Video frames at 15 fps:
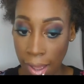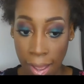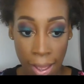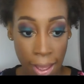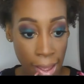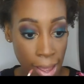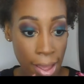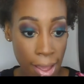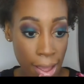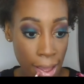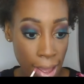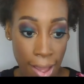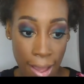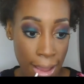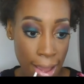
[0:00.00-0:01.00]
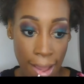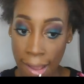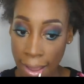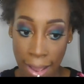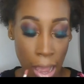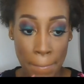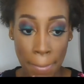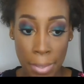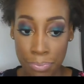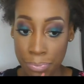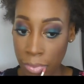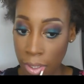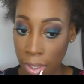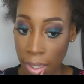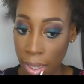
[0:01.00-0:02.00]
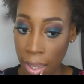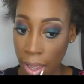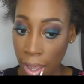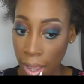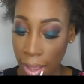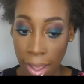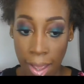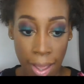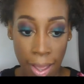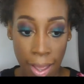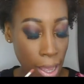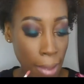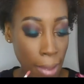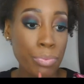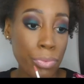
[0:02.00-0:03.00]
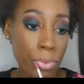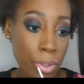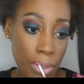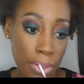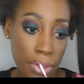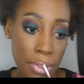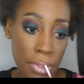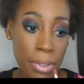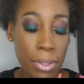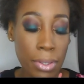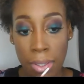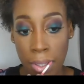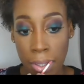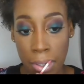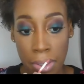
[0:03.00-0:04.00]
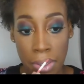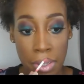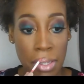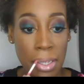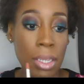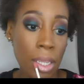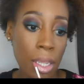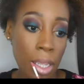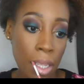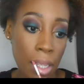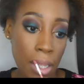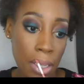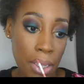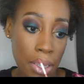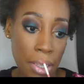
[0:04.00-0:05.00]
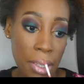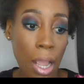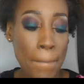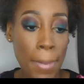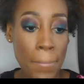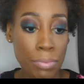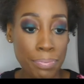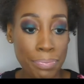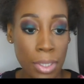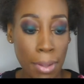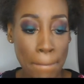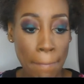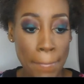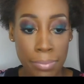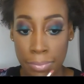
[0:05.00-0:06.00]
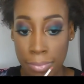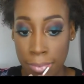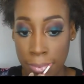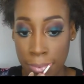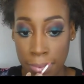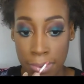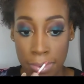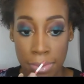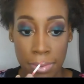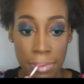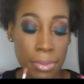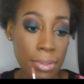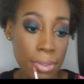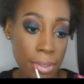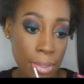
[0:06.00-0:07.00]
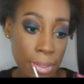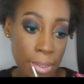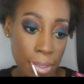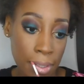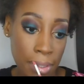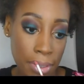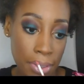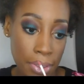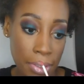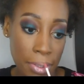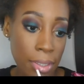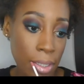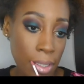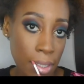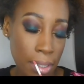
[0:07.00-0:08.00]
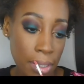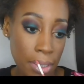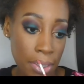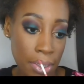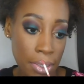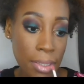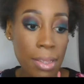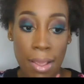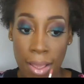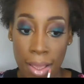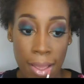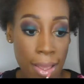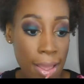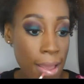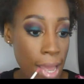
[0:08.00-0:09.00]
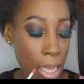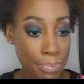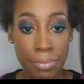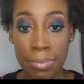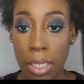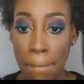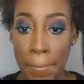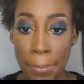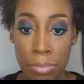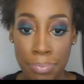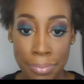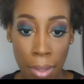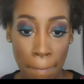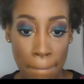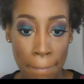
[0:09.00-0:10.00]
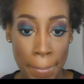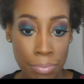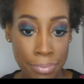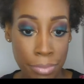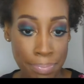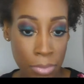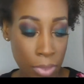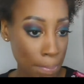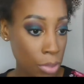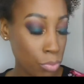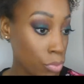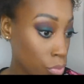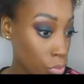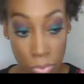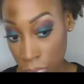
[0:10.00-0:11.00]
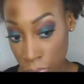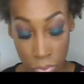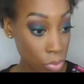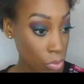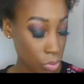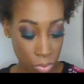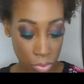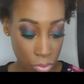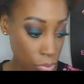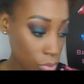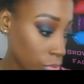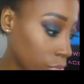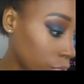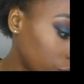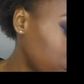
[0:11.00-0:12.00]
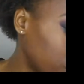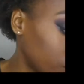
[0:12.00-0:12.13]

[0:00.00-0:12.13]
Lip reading: Butter Gloss in Tiramisu, and this is a very nudish pink color, but it works very well with these eyes, because even though it is a little pop of color, it's not too distracting and taking over.